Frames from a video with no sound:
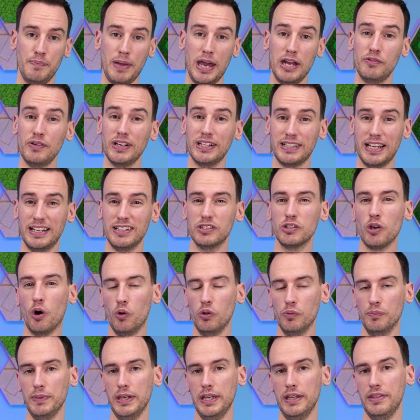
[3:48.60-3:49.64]
Patrick then
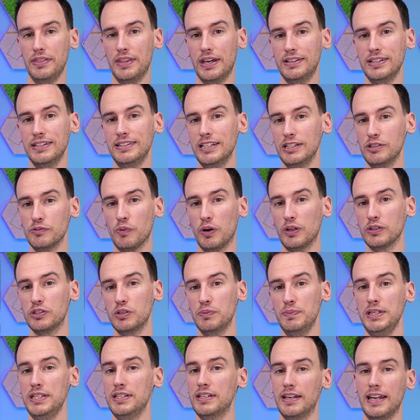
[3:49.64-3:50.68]
told me that he didn't want to
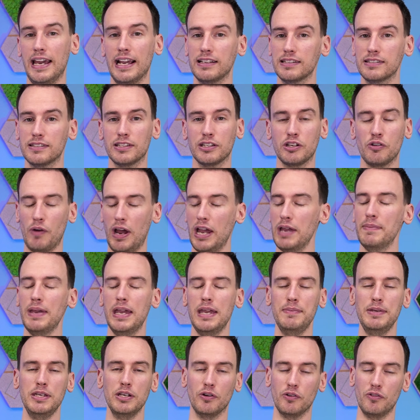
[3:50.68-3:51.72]
be the next
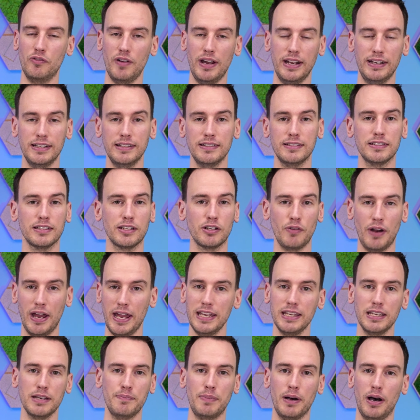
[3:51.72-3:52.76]
crybaby on Reddit
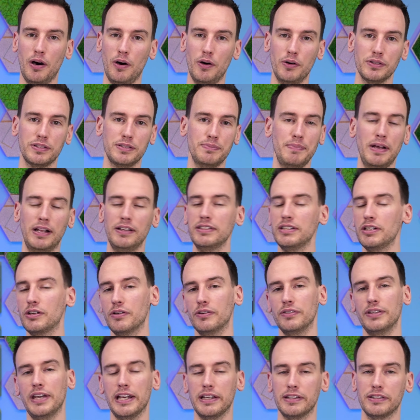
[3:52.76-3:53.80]
crying about melting
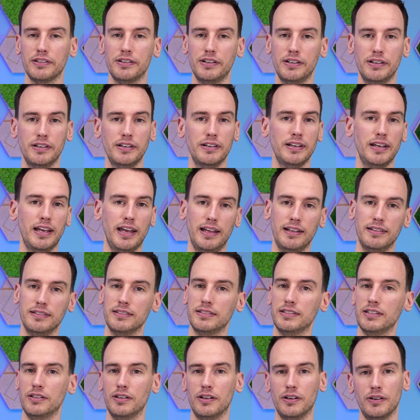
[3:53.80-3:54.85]
connector
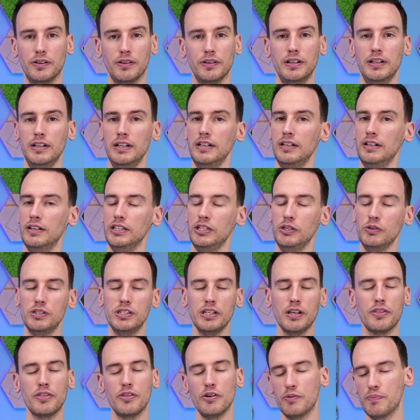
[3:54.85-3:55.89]
and,
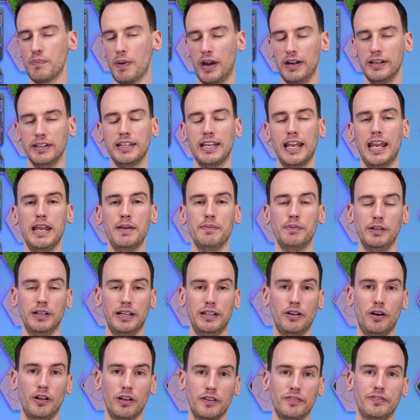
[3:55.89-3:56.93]
using third-party cable
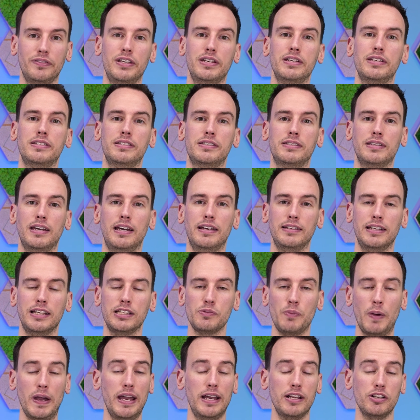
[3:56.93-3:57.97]
and all of this. And
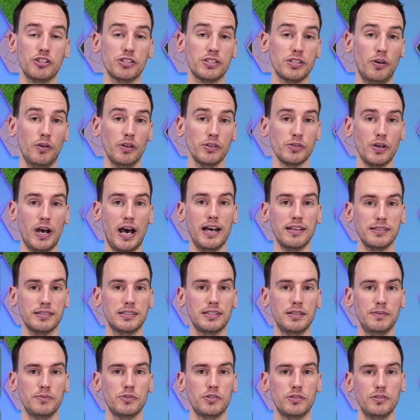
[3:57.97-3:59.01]
that's why I just also asked
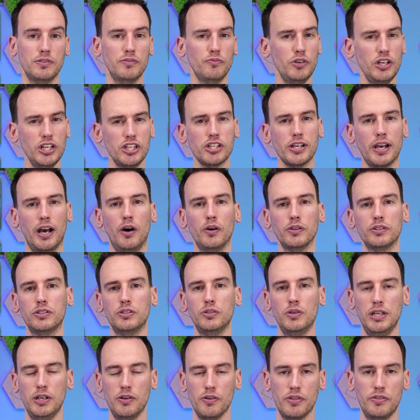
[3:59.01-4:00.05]
him reach out to
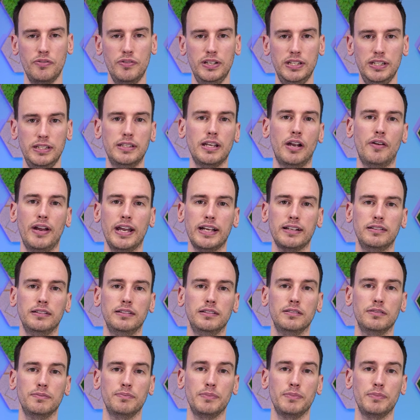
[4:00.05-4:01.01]
Inno3D directly,